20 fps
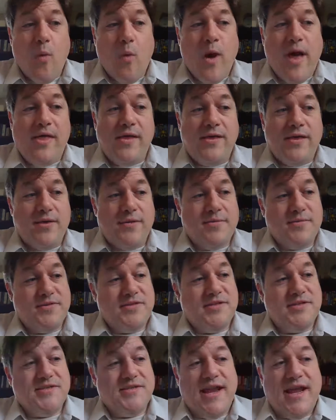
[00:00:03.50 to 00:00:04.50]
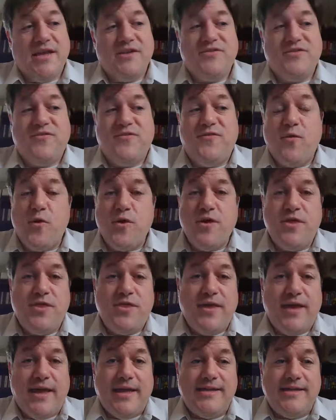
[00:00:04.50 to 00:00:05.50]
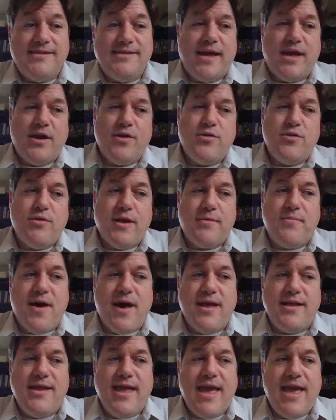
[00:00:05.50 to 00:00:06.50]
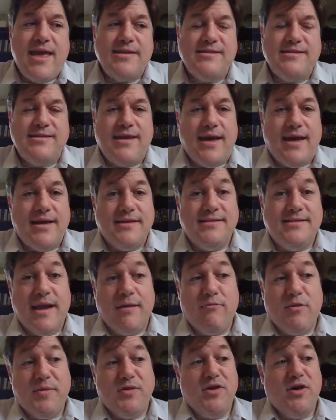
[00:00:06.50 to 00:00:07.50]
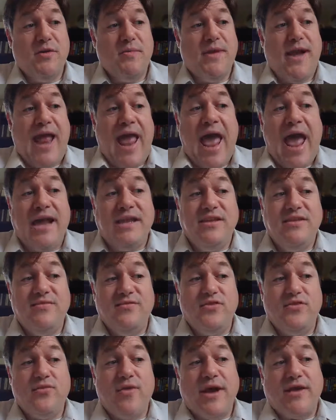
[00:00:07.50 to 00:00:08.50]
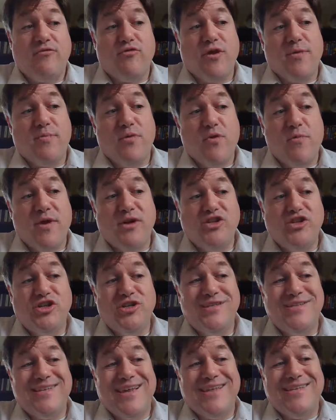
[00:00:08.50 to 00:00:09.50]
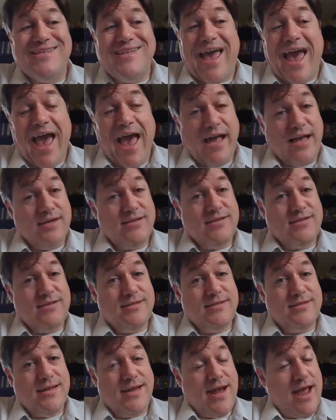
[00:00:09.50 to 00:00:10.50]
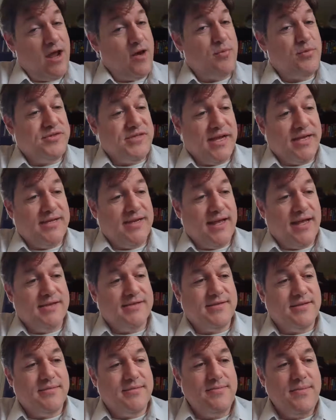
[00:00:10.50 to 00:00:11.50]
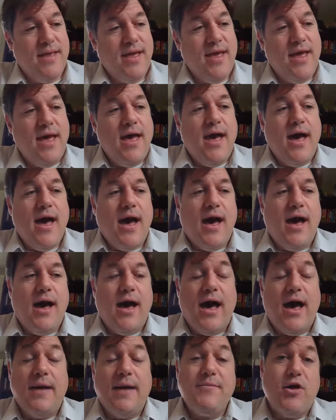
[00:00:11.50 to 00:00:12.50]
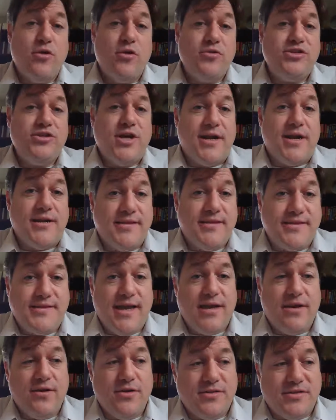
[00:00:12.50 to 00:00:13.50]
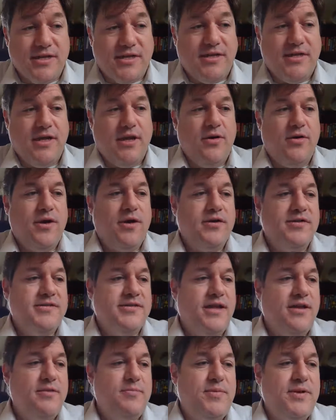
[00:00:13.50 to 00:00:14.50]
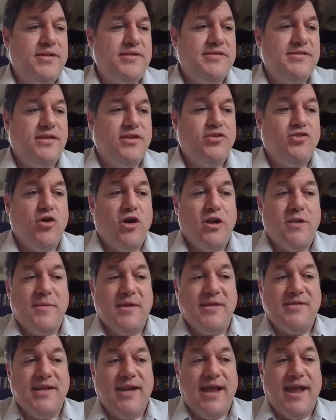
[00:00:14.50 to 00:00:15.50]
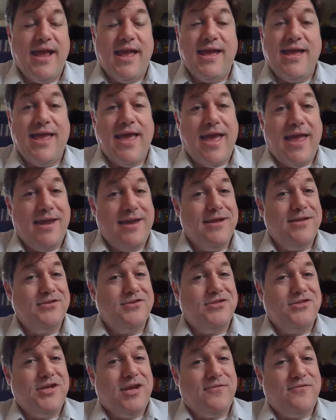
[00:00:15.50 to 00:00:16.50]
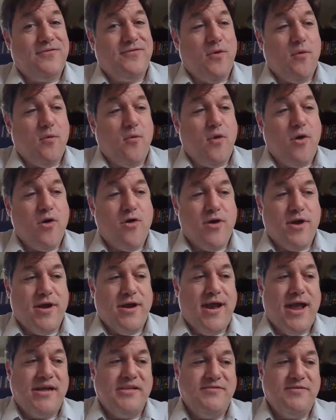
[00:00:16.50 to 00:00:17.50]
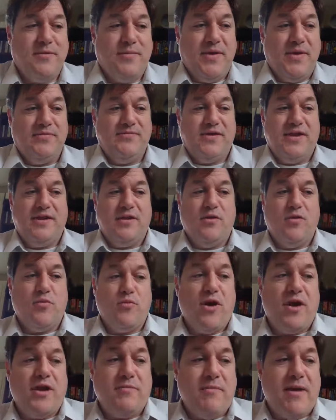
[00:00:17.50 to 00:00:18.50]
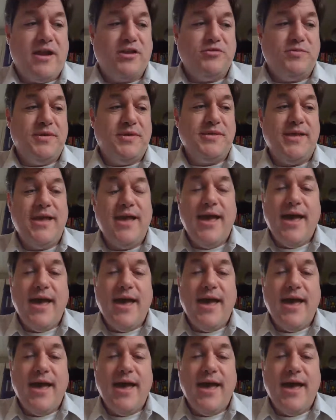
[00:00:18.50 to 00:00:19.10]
Welcome to today's fourth Insider Threat podcast. Today we'll be talking about Active Directory permissions attacks and how to protect against them. I'm your host, Jonathan Sander, CTO here at StealthBits, and joining me today again is Jeff Warren, SVP of Technical Product Management.